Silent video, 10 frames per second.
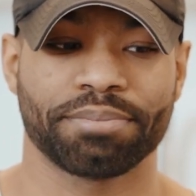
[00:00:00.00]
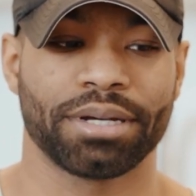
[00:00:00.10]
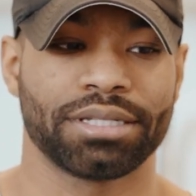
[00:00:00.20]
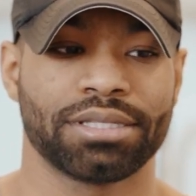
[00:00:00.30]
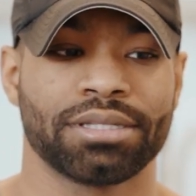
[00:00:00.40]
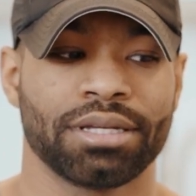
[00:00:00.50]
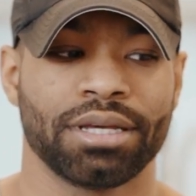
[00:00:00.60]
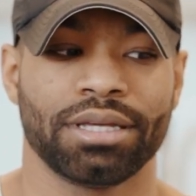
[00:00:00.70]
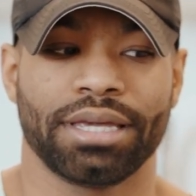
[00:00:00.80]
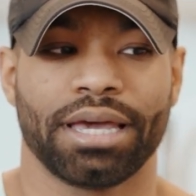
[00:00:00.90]
But
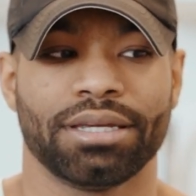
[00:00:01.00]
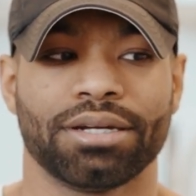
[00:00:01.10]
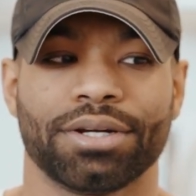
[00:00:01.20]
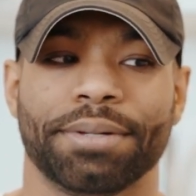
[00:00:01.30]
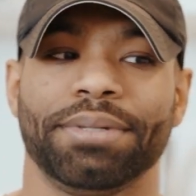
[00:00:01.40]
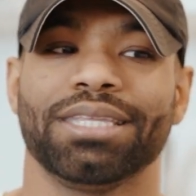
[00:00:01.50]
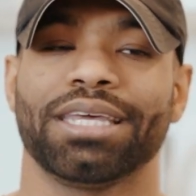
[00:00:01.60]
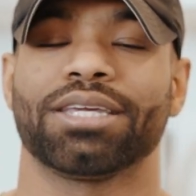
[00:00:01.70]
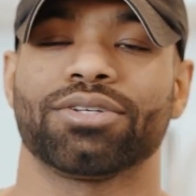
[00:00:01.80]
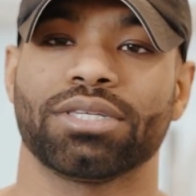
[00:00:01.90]
yeah, you know what I mean?
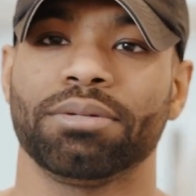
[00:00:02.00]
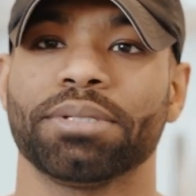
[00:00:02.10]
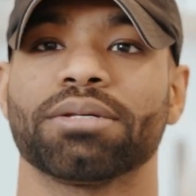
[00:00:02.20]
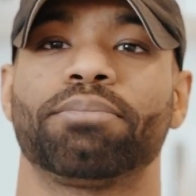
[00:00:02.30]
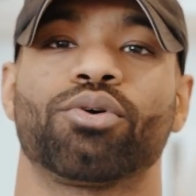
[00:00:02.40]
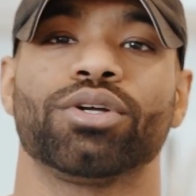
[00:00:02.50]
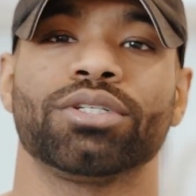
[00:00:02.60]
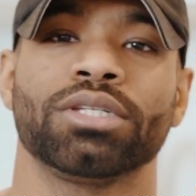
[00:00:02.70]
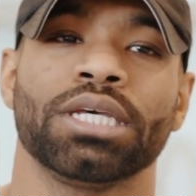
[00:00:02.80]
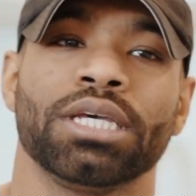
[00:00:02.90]
Like your sleep is important.
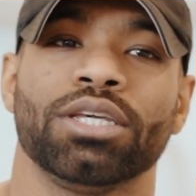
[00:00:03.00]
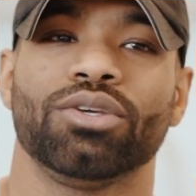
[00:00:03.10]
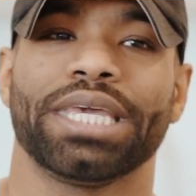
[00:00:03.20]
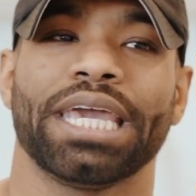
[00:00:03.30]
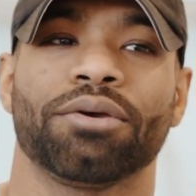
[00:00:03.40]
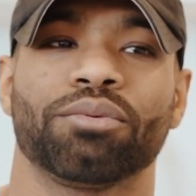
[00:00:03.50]
You can't